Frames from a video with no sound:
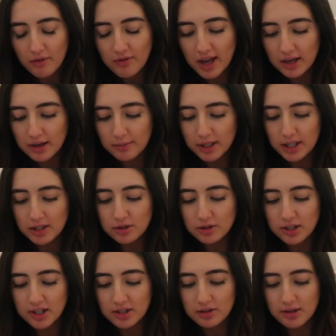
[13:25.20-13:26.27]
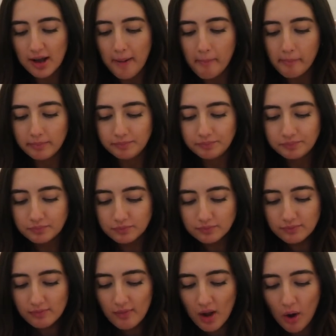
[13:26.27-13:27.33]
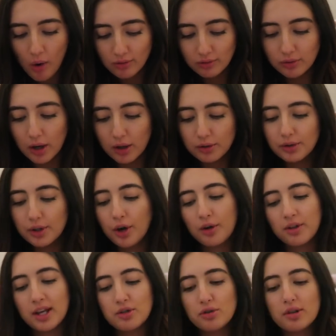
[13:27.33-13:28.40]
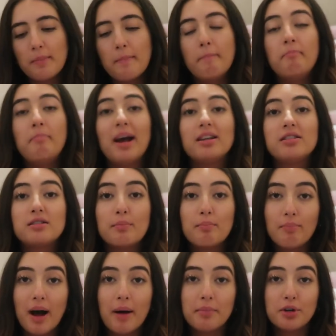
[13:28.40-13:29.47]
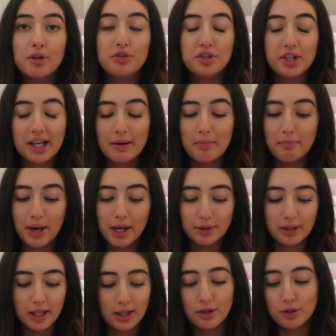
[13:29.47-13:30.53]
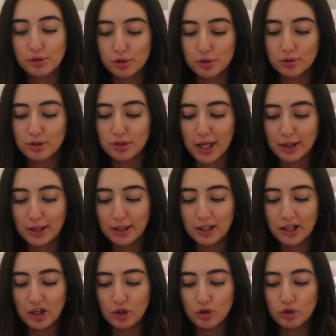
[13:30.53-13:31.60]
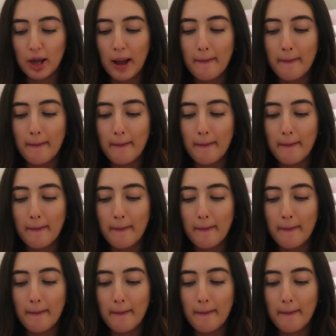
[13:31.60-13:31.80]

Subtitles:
Vietnamese is roll dough. They do the best barbecue chicken bun, like the noodle salad. It is